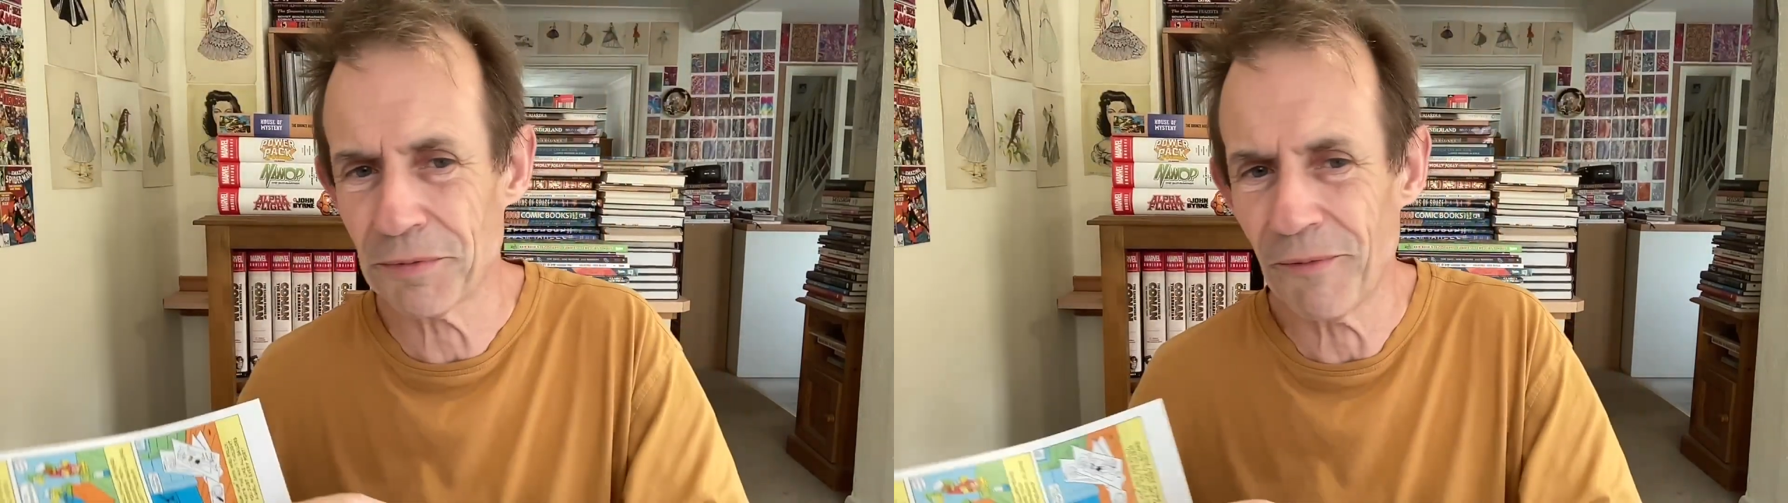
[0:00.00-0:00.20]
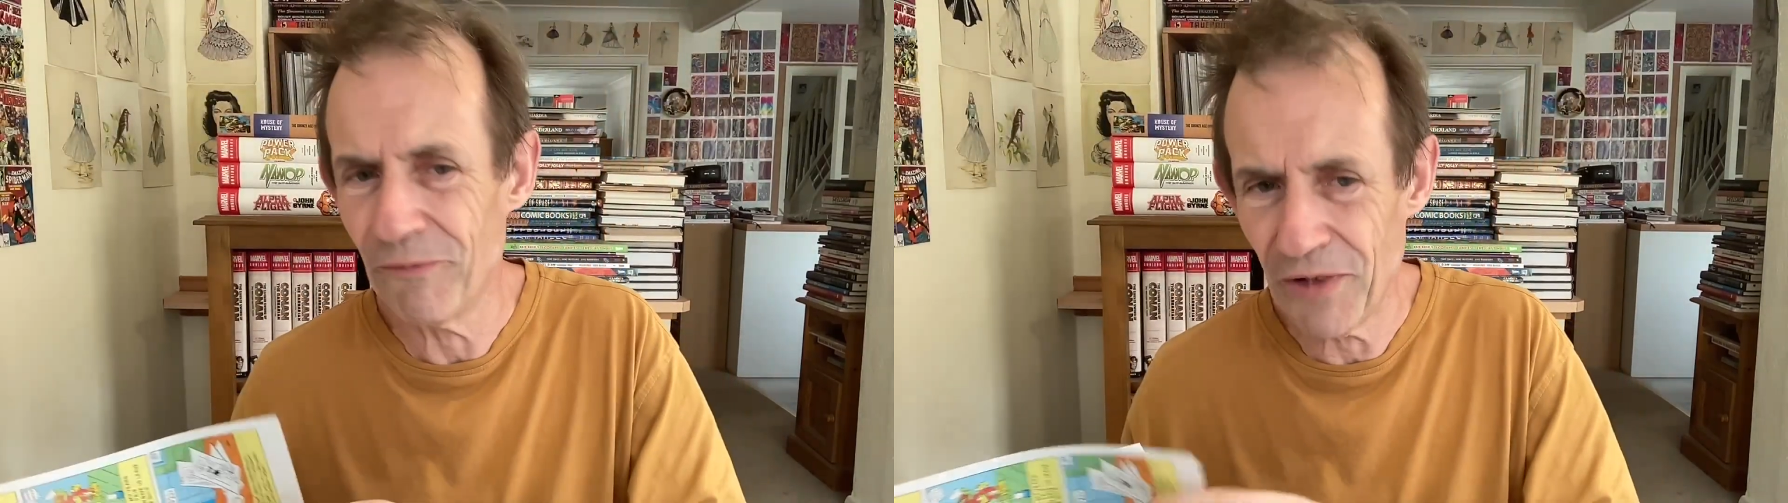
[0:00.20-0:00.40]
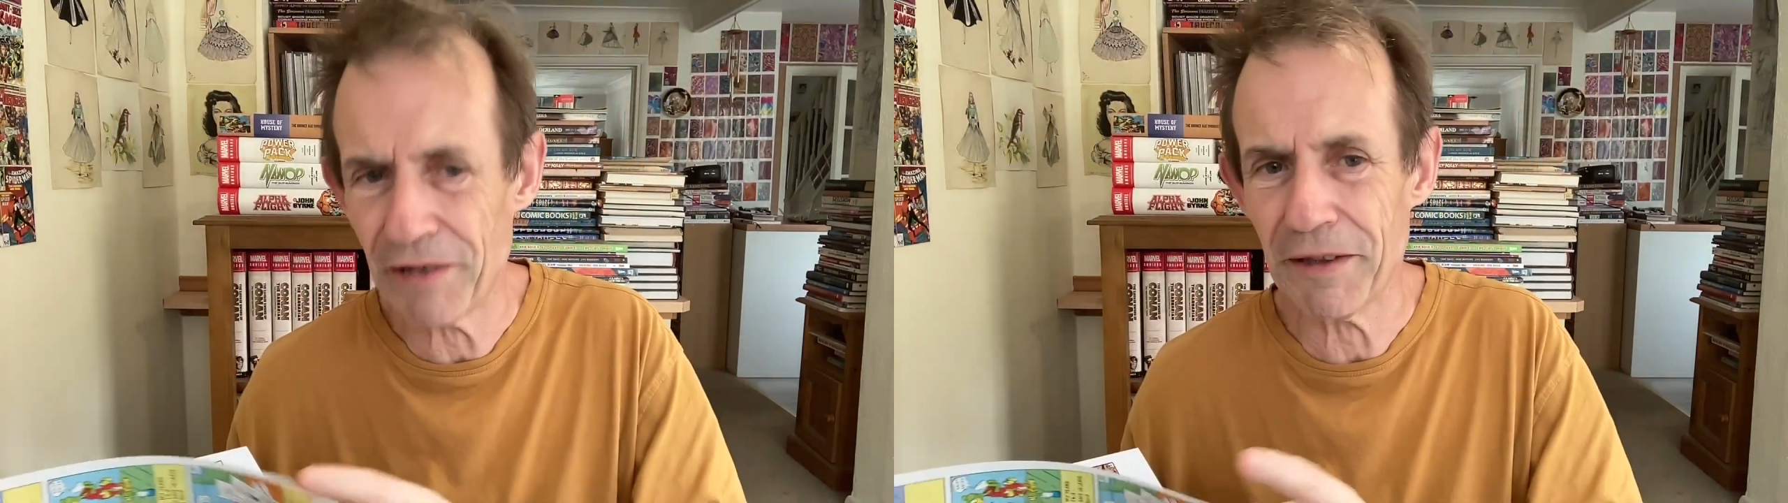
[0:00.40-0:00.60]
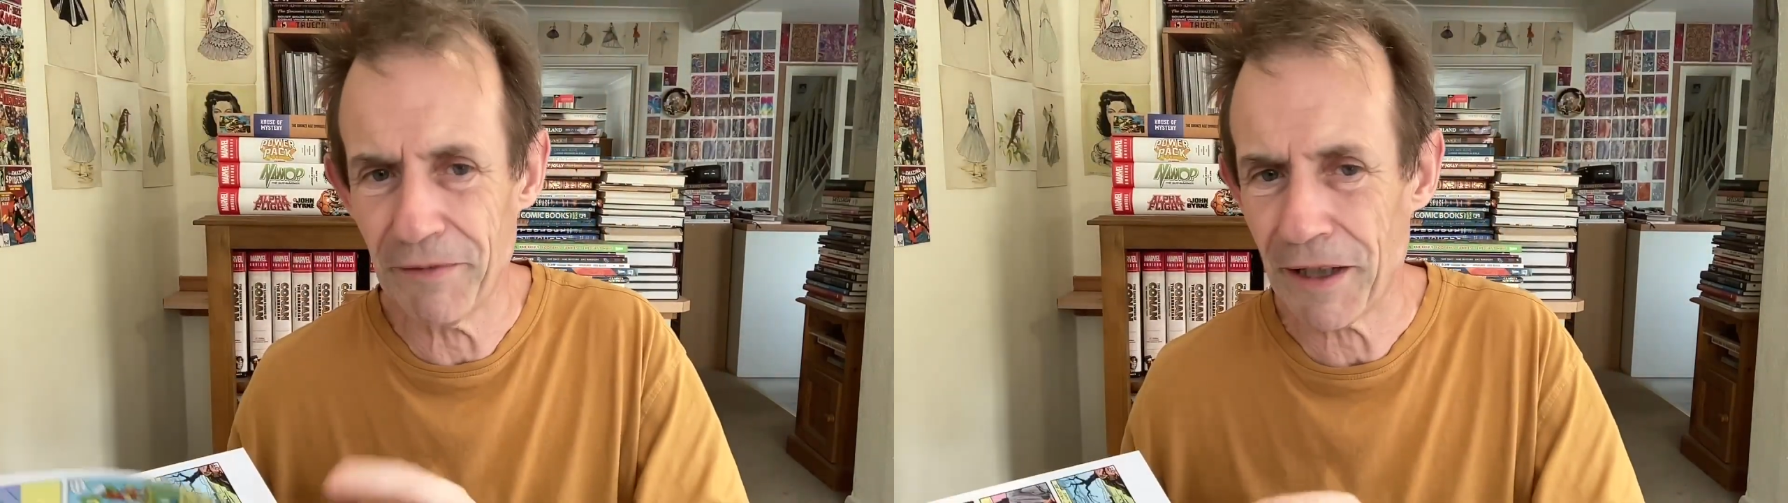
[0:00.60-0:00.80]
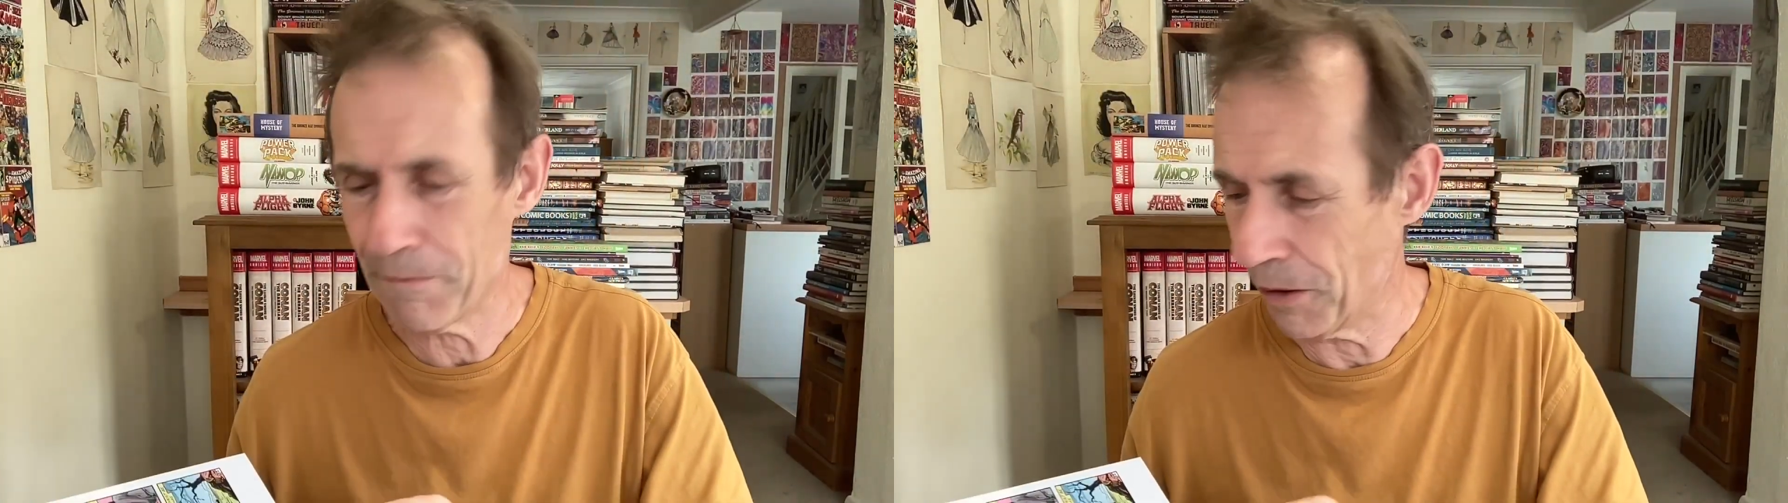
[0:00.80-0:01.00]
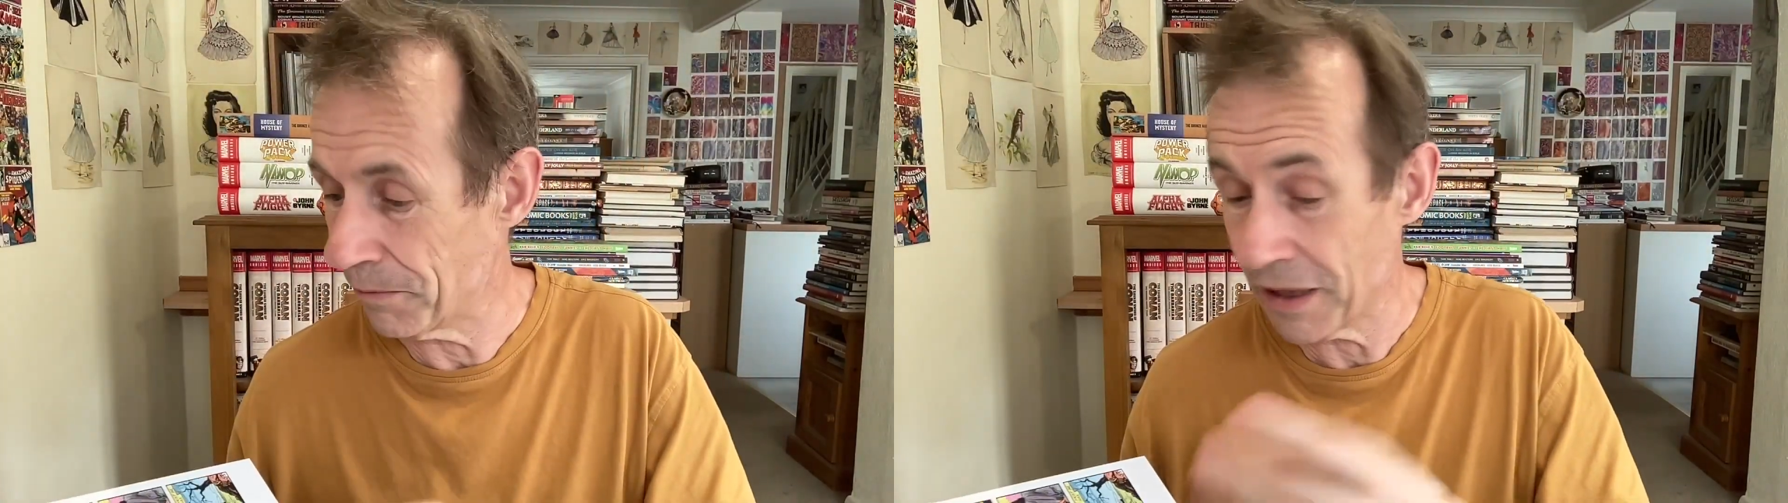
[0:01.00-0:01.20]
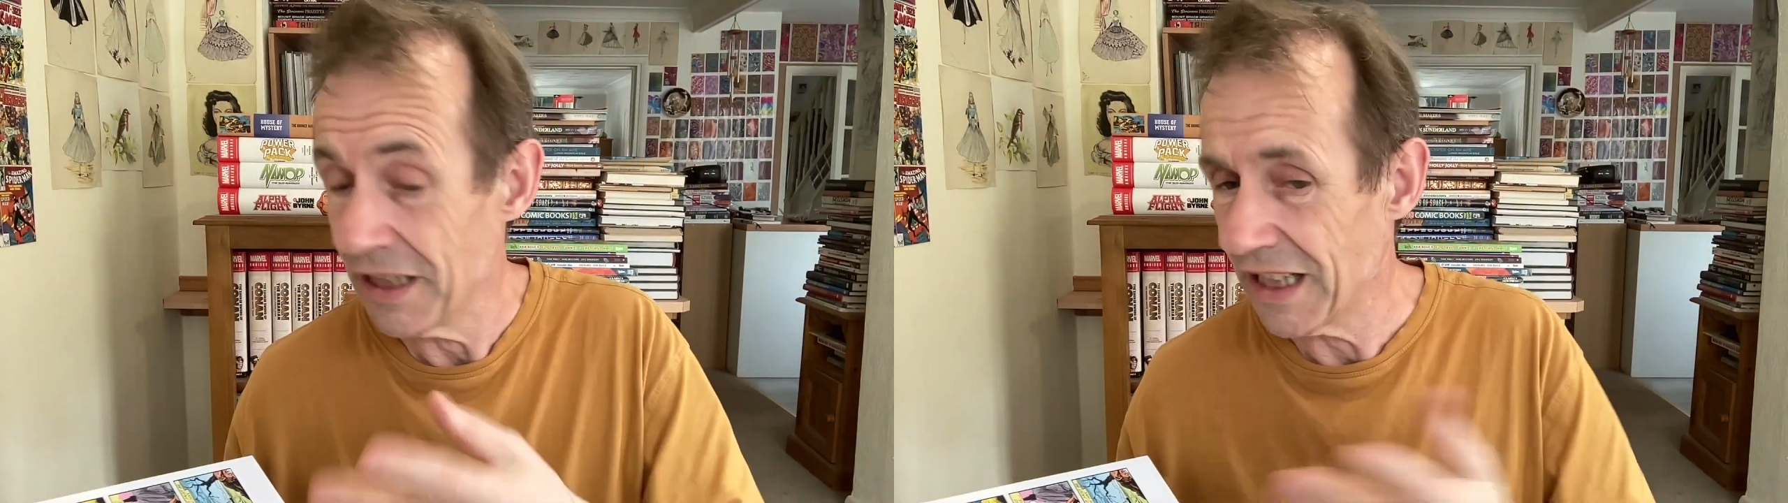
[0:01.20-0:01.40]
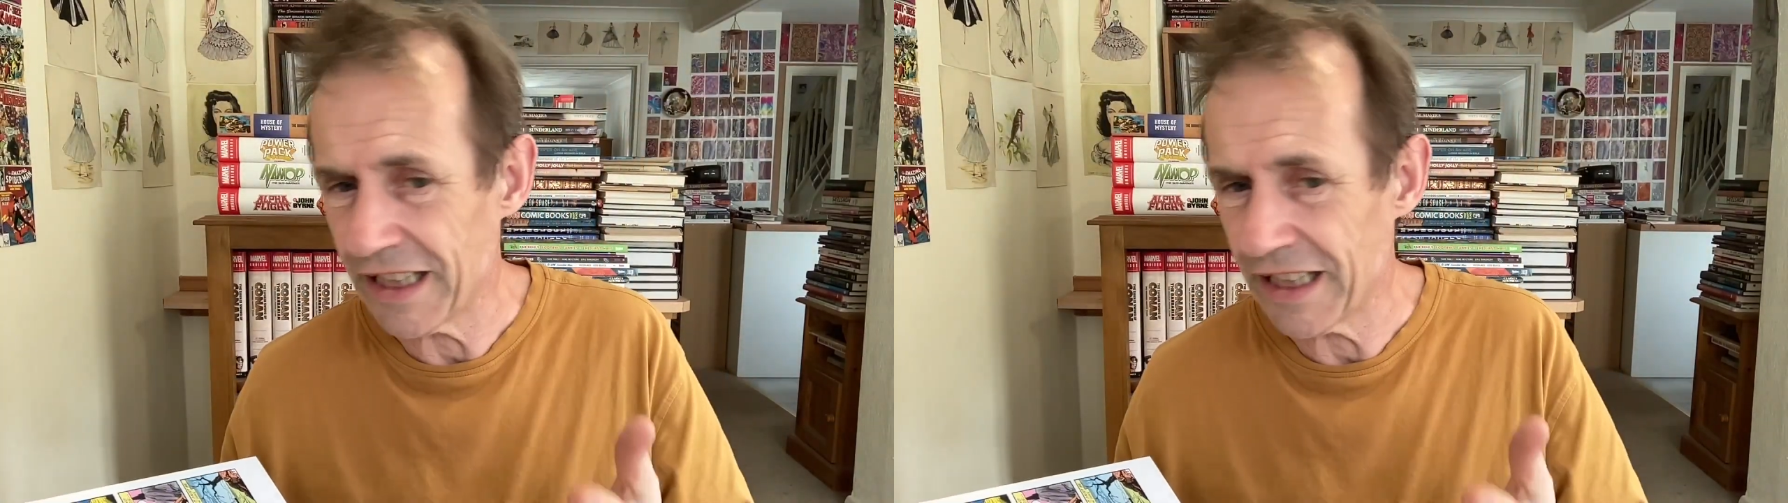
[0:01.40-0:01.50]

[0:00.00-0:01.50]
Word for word: were very, very popular.